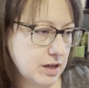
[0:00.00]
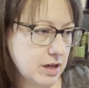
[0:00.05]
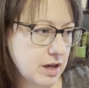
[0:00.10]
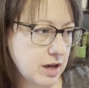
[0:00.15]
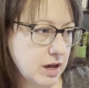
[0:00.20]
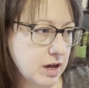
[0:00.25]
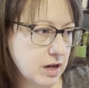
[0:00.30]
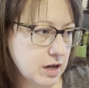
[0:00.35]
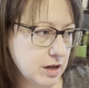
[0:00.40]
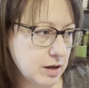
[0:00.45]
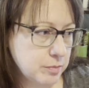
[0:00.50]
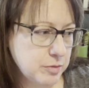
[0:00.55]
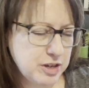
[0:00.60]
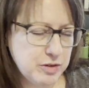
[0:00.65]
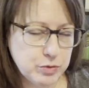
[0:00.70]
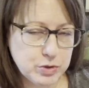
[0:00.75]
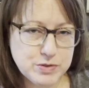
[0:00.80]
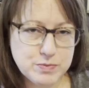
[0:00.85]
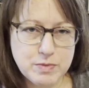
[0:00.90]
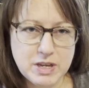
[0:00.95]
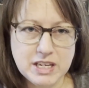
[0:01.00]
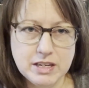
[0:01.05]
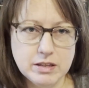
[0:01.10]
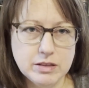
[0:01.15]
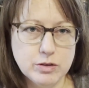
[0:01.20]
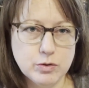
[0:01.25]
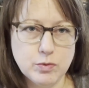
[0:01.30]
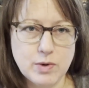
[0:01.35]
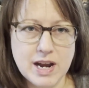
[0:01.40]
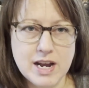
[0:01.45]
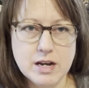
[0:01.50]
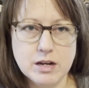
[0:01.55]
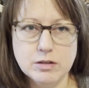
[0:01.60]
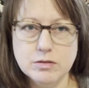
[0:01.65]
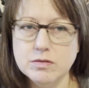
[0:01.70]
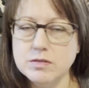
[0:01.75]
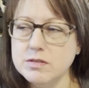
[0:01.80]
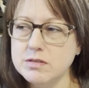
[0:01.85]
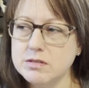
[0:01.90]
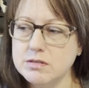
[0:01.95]
It was making the
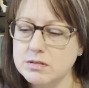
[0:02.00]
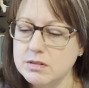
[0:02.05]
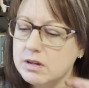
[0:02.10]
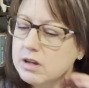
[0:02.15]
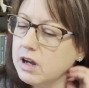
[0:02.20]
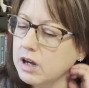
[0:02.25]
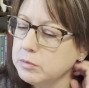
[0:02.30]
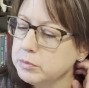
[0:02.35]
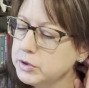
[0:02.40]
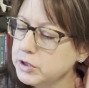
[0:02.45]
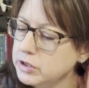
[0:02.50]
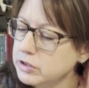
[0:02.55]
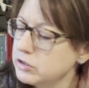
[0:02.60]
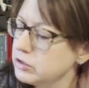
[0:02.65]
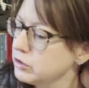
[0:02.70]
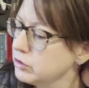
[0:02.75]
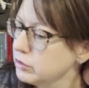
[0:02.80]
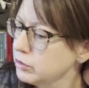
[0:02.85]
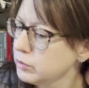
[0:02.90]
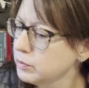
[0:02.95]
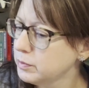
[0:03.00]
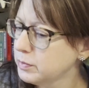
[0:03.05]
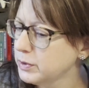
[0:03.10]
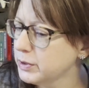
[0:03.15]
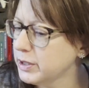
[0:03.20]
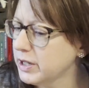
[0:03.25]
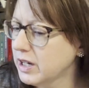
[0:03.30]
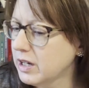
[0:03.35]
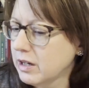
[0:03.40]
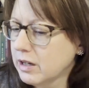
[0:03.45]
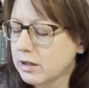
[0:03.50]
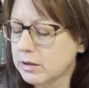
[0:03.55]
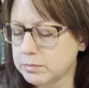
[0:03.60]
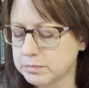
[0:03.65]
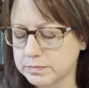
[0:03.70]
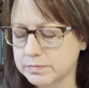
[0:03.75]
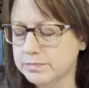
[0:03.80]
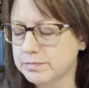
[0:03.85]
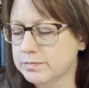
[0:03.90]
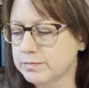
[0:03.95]
rounds on booktube,
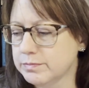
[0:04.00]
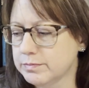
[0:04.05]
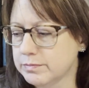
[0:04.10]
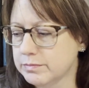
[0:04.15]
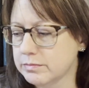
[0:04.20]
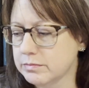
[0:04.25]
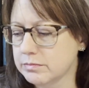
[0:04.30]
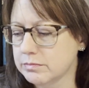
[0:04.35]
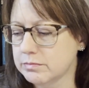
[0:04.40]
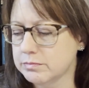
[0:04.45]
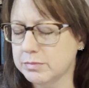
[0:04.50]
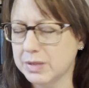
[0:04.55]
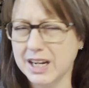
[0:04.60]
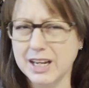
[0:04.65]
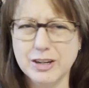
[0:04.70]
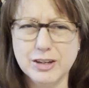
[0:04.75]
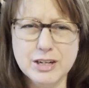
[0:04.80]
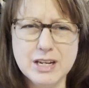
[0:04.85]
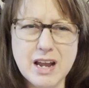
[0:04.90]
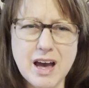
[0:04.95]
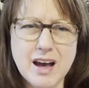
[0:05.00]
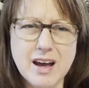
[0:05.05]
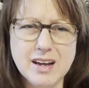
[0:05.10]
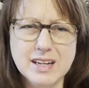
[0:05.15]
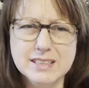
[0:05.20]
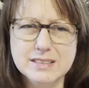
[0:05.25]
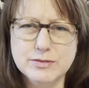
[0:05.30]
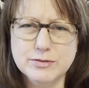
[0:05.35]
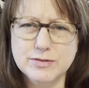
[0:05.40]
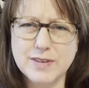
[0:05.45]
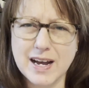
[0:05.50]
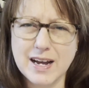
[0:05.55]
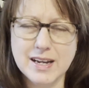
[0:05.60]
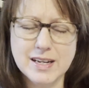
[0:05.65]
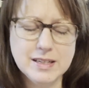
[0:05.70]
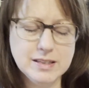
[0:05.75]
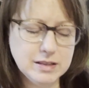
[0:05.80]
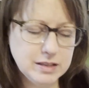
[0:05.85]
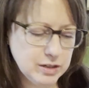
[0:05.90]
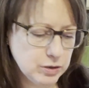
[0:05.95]
but I could not
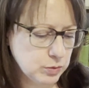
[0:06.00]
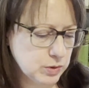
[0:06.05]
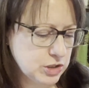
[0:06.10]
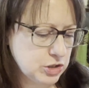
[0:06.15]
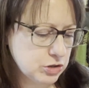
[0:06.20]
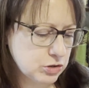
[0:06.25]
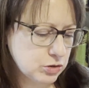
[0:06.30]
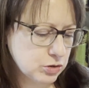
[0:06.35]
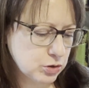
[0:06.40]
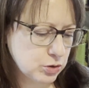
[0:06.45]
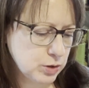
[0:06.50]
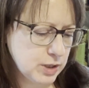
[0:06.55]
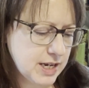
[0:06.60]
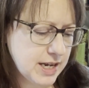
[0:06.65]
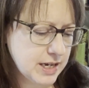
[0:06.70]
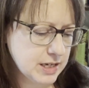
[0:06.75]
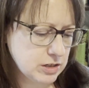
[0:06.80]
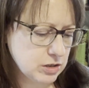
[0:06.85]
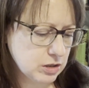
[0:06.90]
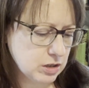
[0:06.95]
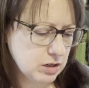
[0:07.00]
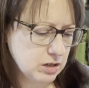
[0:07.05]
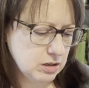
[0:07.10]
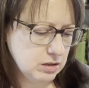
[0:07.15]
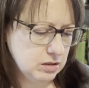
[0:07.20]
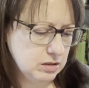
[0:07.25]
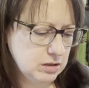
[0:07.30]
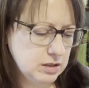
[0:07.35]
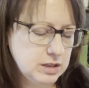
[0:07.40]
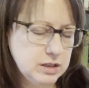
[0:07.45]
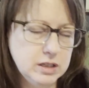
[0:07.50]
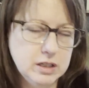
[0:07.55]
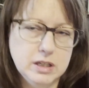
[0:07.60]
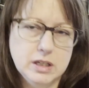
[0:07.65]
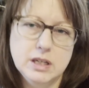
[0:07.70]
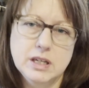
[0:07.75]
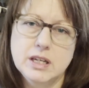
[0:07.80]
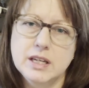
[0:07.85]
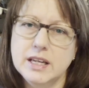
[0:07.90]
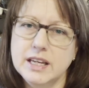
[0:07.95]
find the original creator.
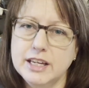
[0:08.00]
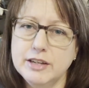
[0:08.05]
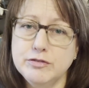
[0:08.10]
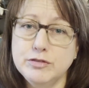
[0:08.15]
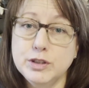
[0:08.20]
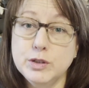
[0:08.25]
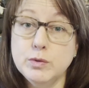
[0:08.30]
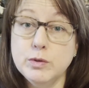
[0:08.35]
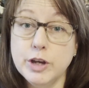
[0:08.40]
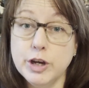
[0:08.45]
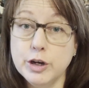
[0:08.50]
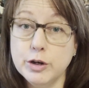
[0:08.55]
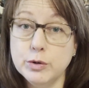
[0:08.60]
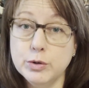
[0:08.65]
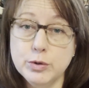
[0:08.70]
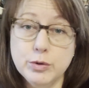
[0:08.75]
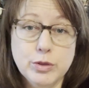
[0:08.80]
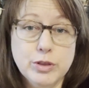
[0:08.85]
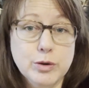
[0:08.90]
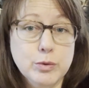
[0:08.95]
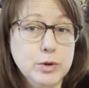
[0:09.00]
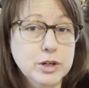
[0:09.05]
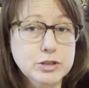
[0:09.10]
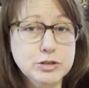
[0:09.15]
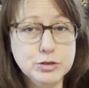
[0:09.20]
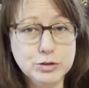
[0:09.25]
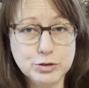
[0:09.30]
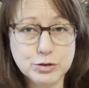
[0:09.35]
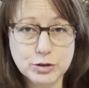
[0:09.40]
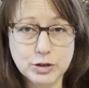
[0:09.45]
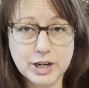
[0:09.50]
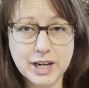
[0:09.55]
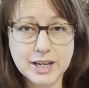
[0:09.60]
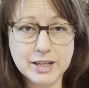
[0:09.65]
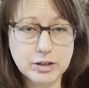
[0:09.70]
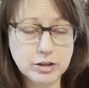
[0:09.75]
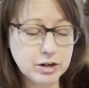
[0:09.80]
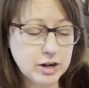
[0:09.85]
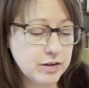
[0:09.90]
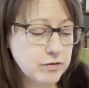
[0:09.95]
If you know who the original
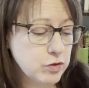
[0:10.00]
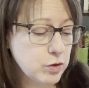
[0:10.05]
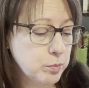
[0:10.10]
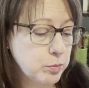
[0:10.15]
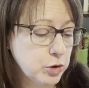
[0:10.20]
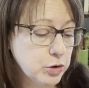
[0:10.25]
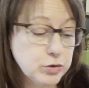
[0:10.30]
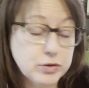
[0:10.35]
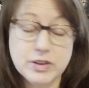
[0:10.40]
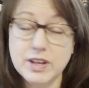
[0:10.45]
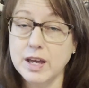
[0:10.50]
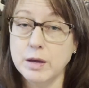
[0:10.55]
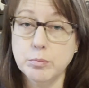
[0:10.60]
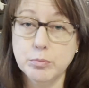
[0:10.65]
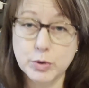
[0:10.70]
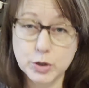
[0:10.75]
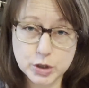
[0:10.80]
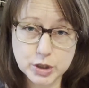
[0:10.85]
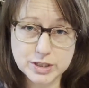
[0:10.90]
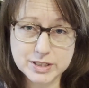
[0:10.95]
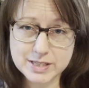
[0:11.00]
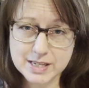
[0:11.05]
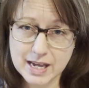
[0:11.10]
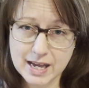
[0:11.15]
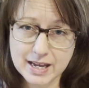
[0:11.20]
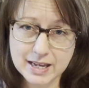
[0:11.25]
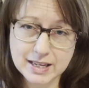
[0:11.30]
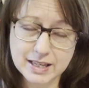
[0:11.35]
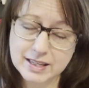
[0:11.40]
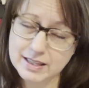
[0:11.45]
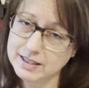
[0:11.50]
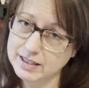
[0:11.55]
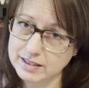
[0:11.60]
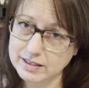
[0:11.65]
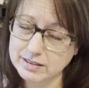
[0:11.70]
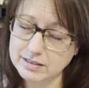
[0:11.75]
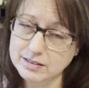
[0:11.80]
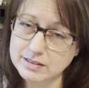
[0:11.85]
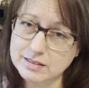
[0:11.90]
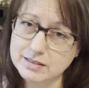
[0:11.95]
creator of the birthday book tag
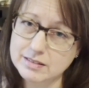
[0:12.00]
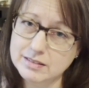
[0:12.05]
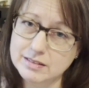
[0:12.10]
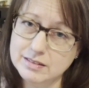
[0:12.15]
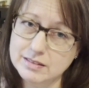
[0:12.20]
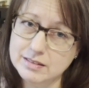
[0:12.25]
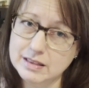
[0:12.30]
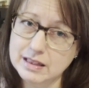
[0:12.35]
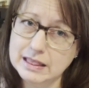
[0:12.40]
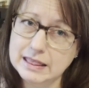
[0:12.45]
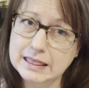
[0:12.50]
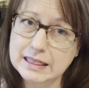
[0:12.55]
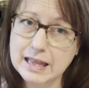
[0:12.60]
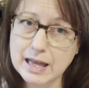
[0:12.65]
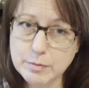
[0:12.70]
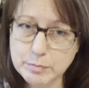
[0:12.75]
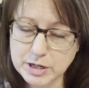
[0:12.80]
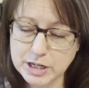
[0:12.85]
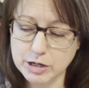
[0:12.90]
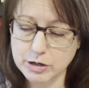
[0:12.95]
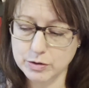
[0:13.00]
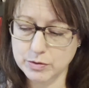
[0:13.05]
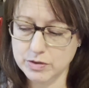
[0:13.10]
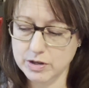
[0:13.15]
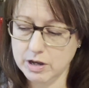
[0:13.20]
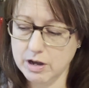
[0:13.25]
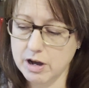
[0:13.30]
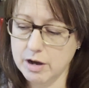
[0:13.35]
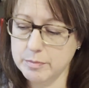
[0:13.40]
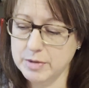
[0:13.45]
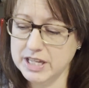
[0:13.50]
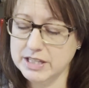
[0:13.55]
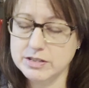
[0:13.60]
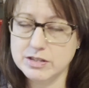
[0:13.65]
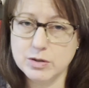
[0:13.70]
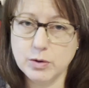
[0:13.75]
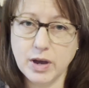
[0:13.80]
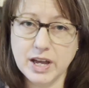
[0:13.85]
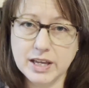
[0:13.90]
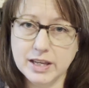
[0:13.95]
is, let me know in the comments
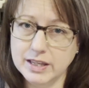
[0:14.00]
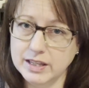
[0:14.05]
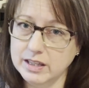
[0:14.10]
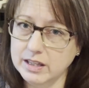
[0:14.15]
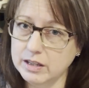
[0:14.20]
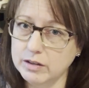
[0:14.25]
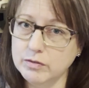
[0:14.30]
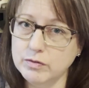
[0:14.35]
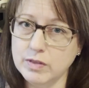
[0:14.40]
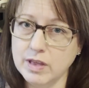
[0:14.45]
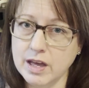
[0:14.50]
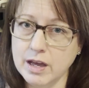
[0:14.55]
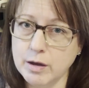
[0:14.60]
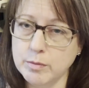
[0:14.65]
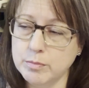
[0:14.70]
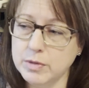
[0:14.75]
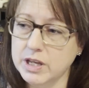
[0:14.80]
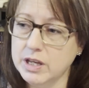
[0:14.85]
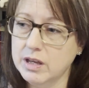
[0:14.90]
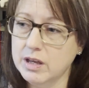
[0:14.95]
so I can give them